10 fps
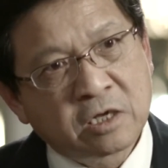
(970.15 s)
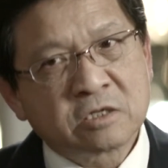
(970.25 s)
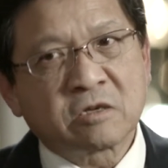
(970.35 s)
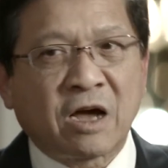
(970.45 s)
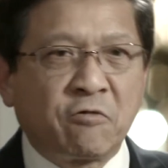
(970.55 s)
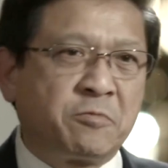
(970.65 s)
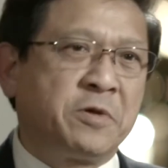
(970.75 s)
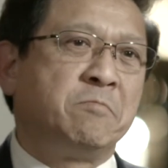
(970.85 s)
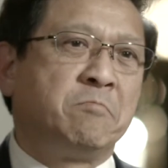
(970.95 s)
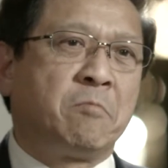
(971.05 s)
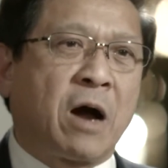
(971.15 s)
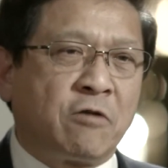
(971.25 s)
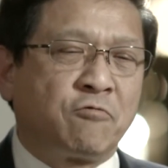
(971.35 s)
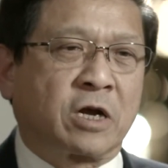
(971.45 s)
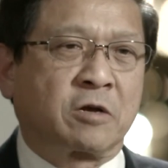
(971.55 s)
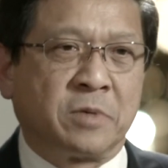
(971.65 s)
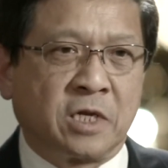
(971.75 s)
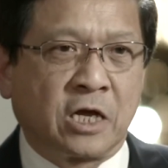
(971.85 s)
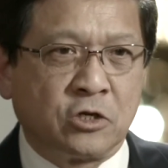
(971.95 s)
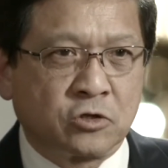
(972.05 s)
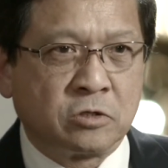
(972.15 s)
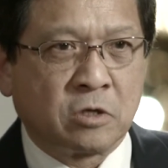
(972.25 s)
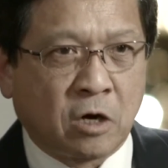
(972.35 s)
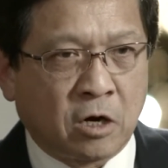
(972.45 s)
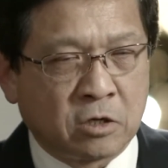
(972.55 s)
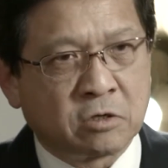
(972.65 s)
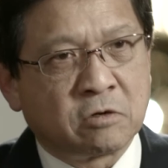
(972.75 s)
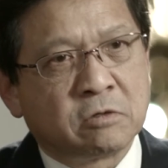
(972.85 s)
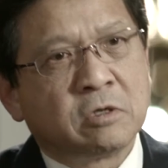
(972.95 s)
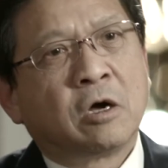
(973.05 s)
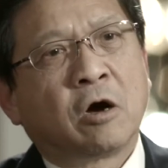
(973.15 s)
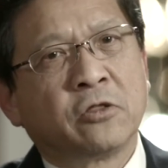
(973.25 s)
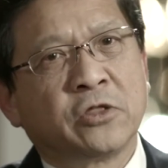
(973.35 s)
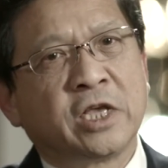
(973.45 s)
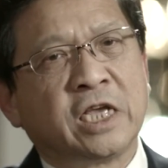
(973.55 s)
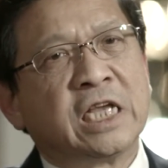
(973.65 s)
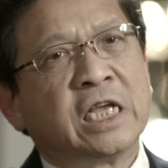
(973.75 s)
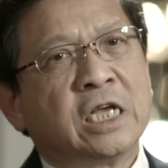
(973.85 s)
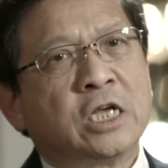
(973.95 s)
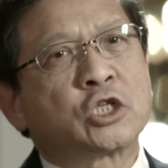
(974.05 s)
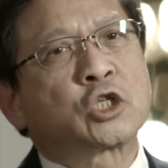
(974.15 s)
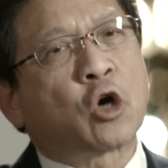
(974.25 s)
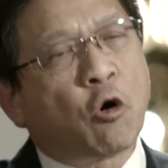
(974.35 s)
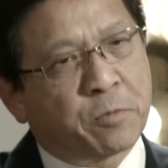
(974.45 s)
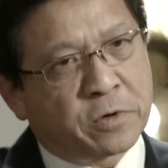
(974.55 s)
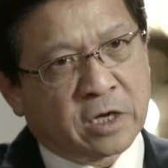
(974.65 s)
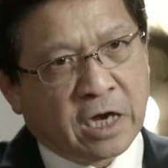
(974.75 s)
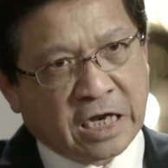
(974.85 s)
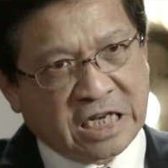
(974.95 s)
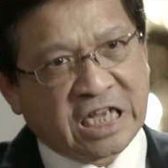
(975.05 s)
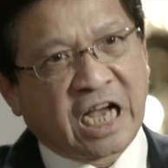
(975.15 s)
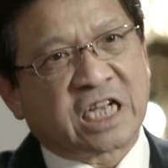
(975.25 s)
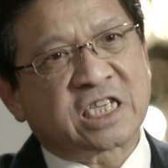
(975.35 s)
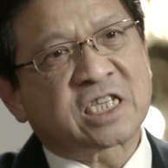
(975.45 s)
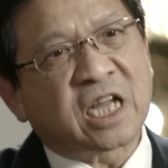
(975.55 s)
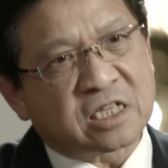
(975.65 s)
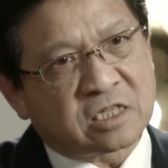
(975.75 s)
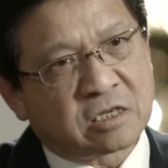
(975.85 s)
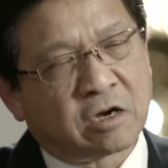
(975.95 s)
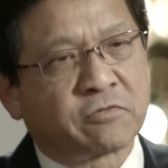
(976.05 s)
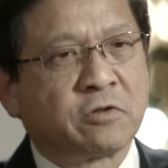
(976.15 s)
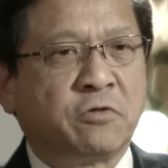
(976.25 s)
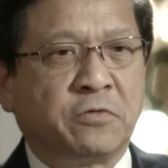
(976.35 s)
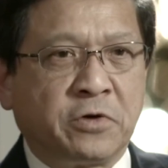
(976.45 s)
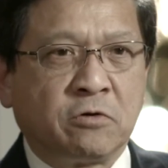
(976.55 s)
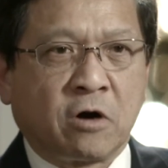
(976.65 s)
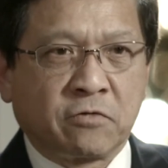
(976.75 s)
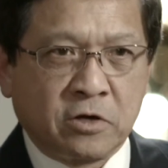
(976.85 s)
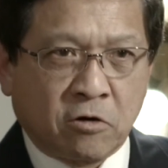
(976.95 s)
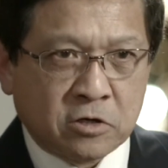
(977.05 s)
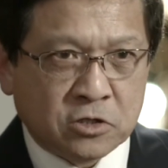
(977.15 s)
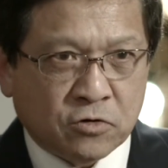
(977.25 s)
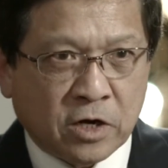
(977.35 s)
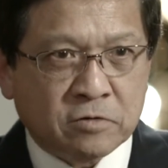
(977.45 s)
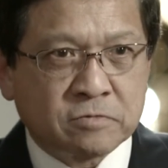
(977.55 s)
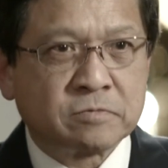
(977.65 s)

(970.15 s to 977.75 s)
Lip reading: So that would be my recommendation on the scope and the extent of the review of the audit trail.